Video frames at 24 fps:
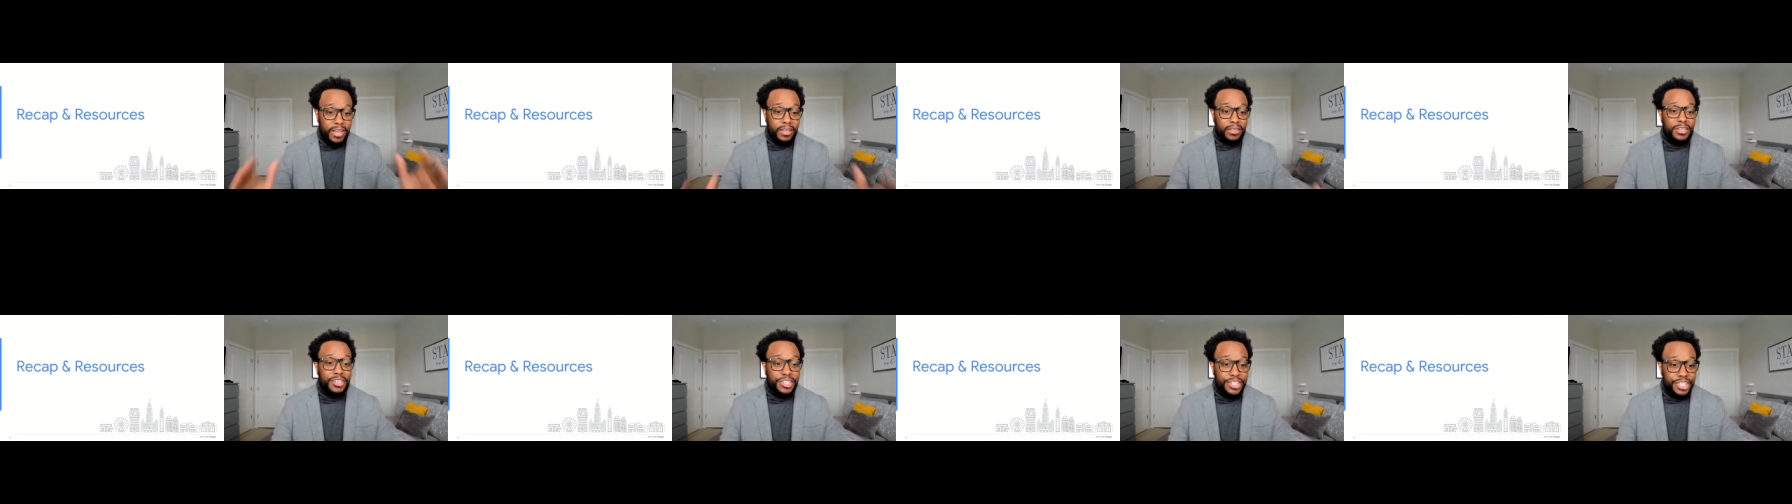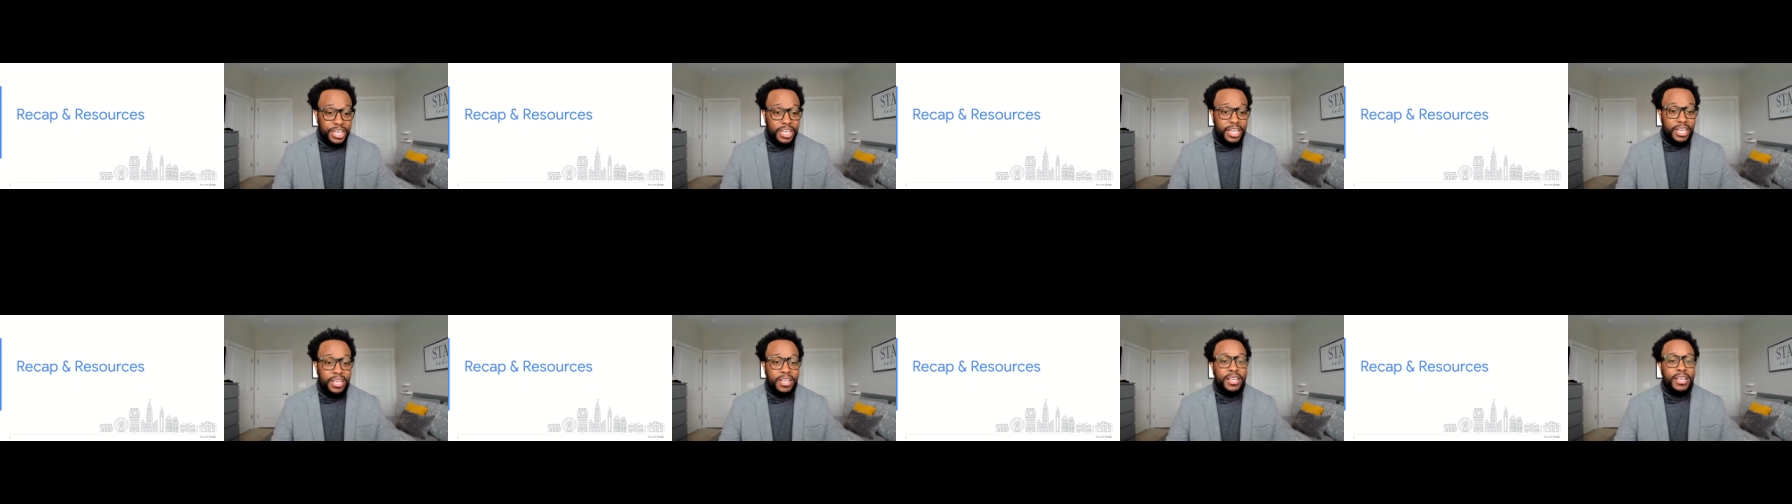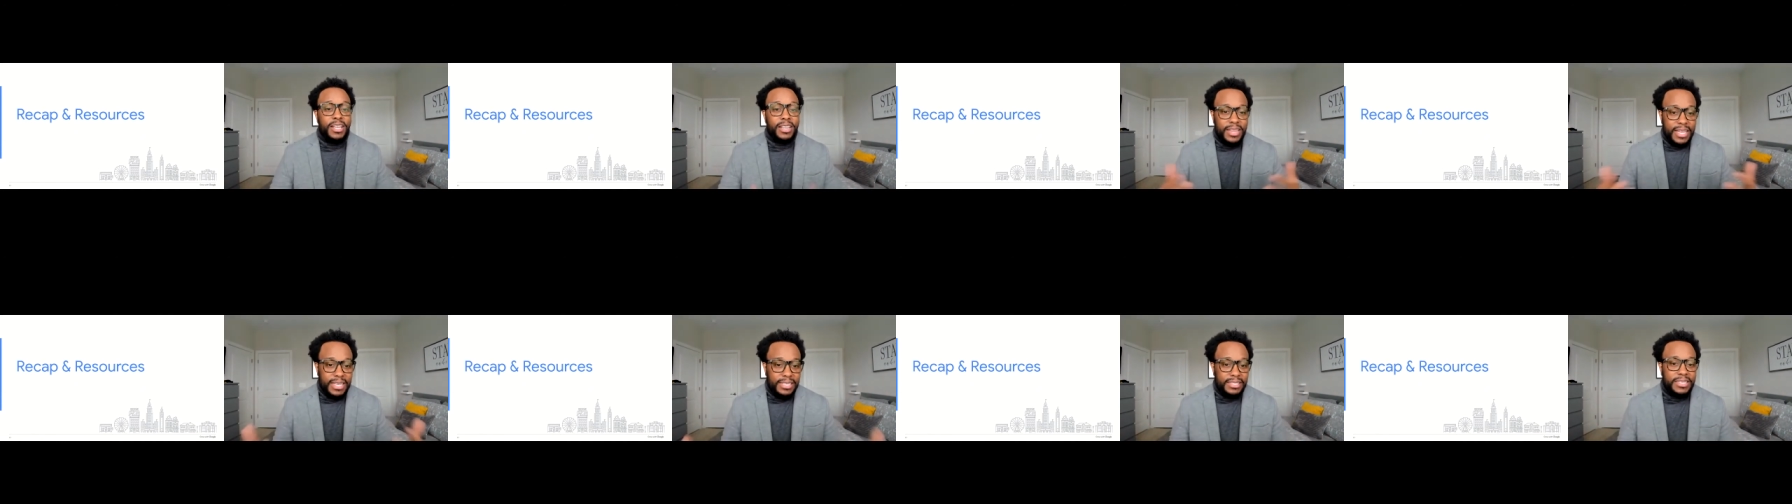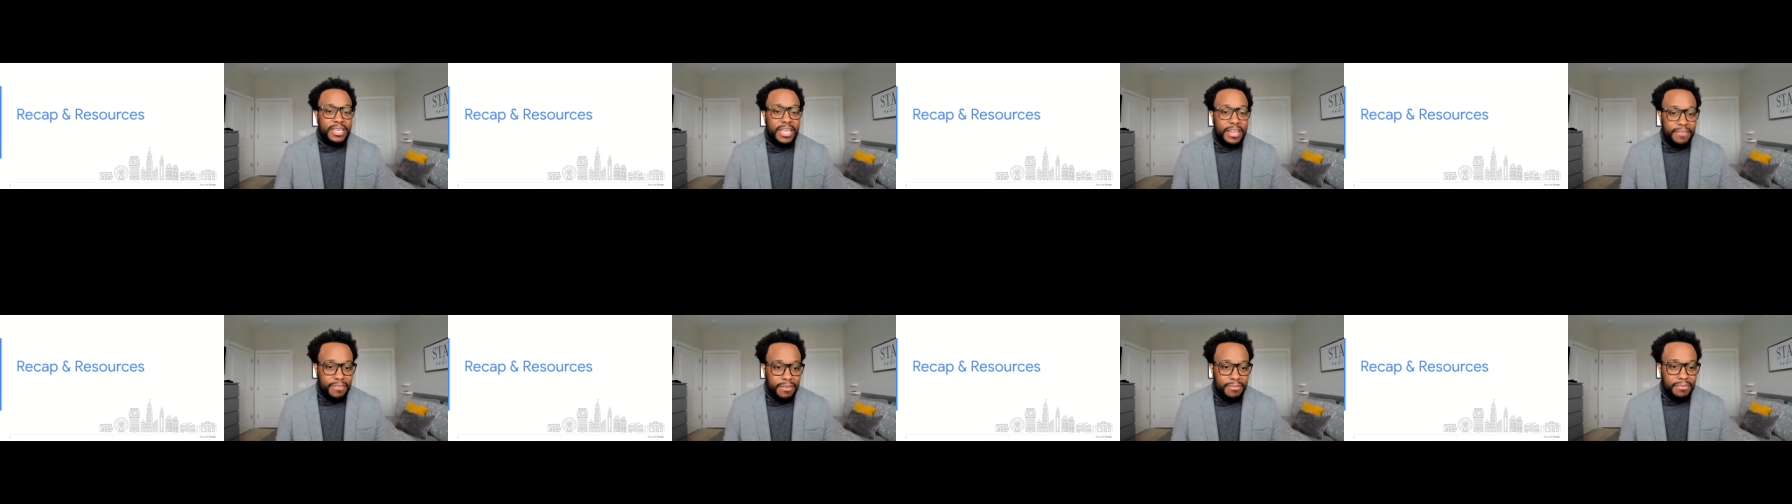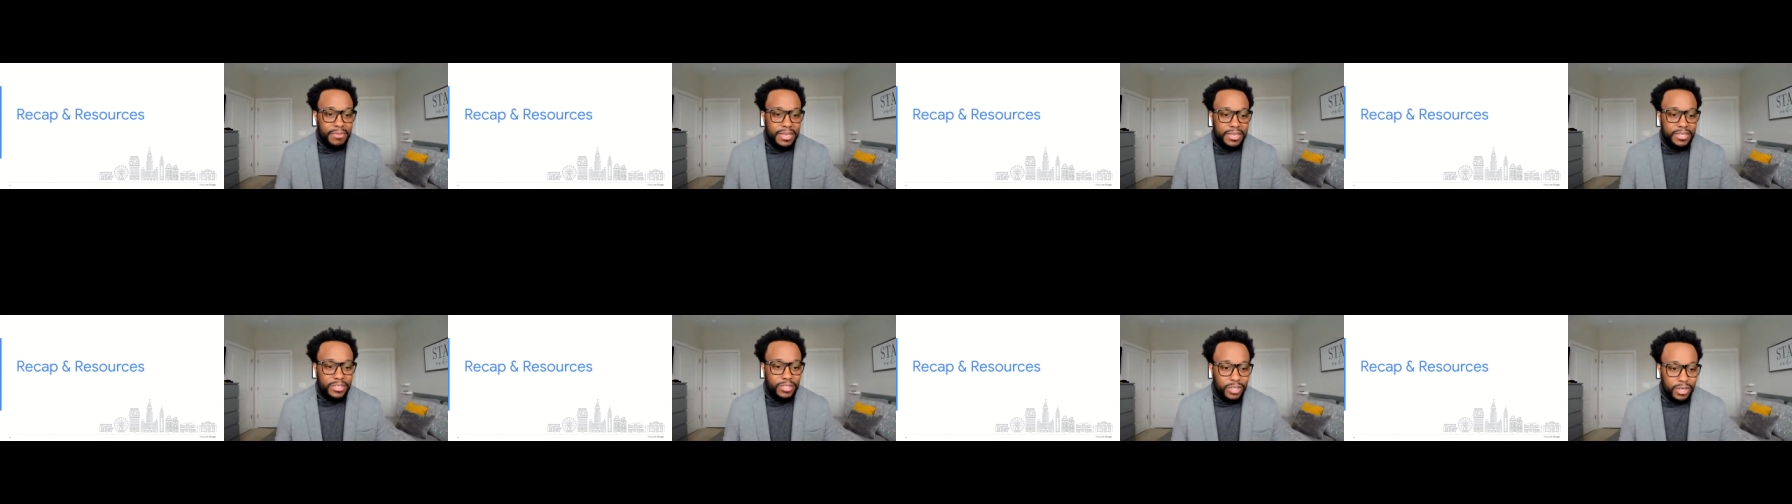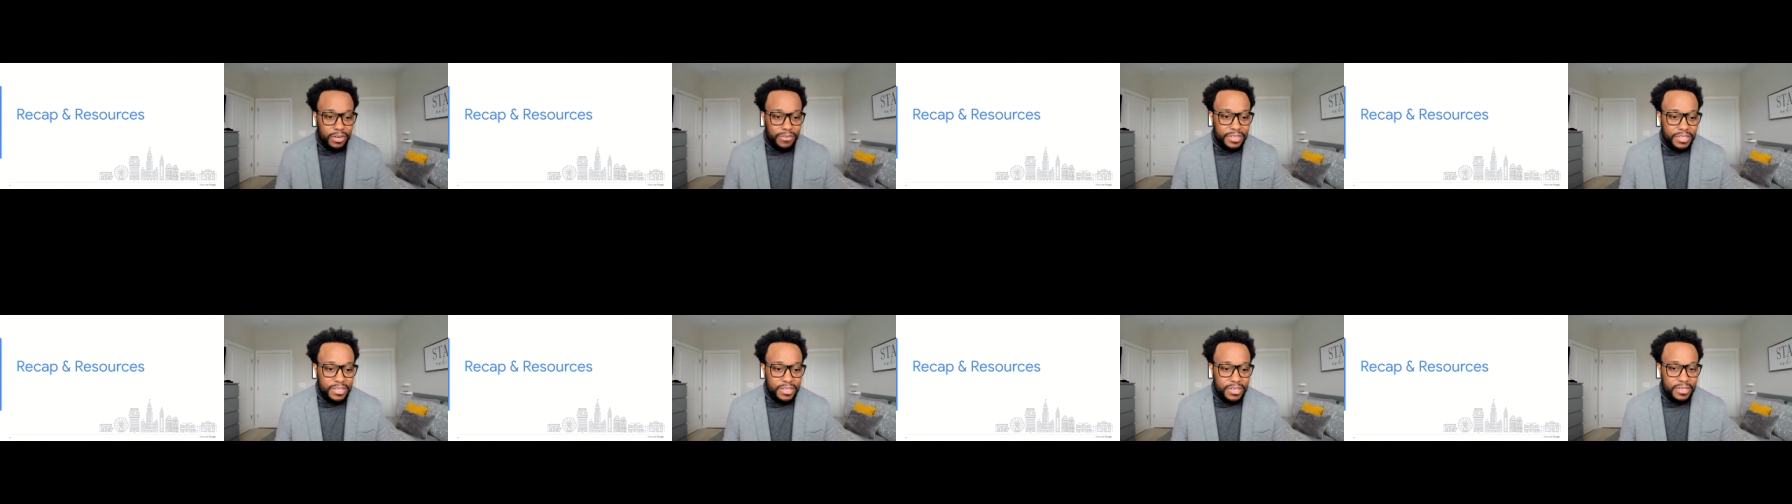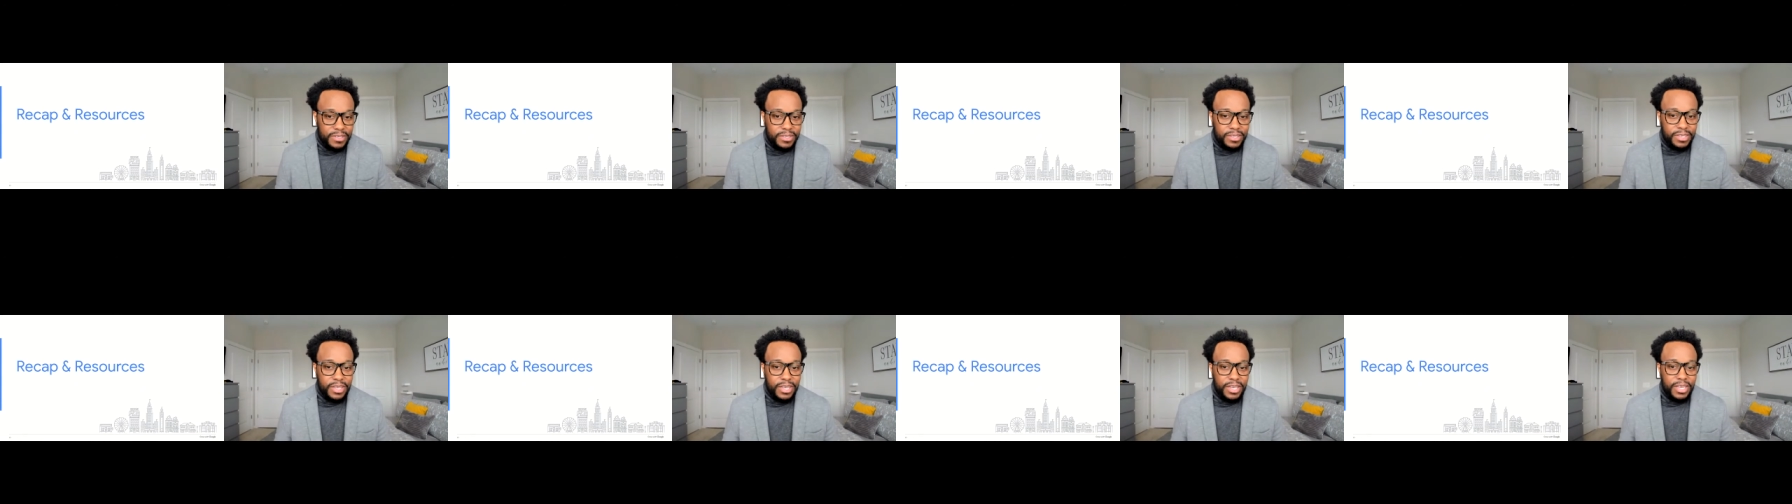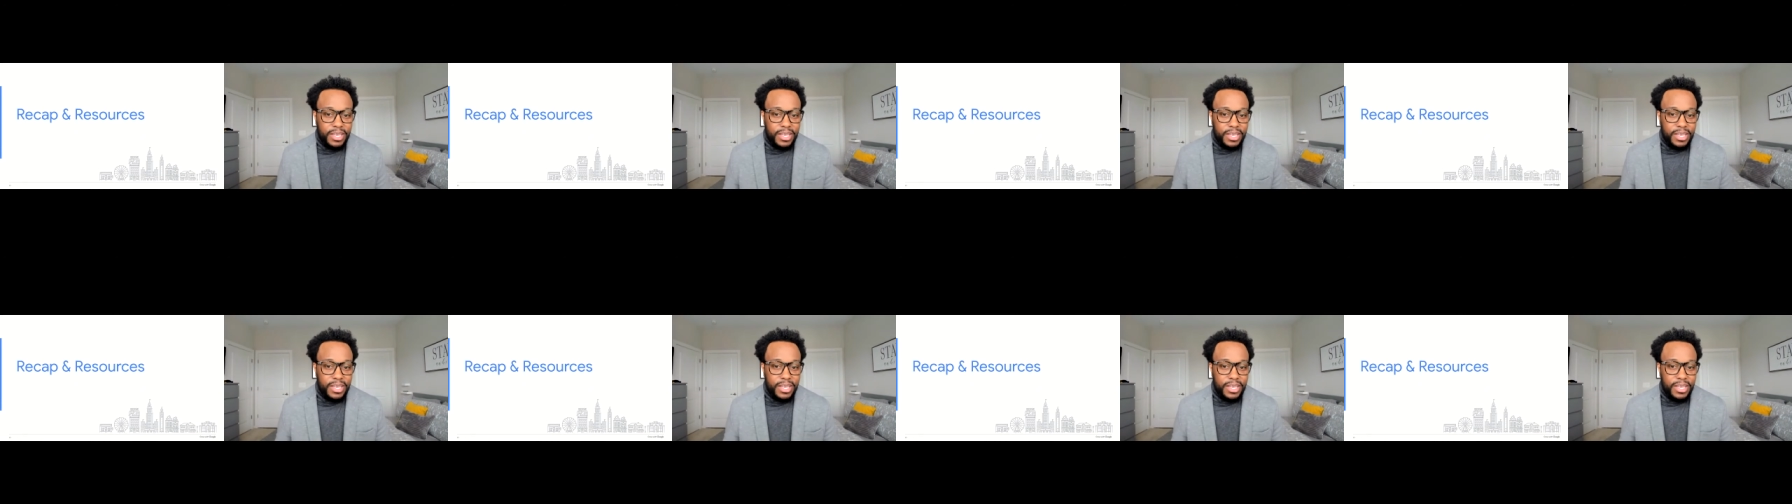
legit. Let's give them these services.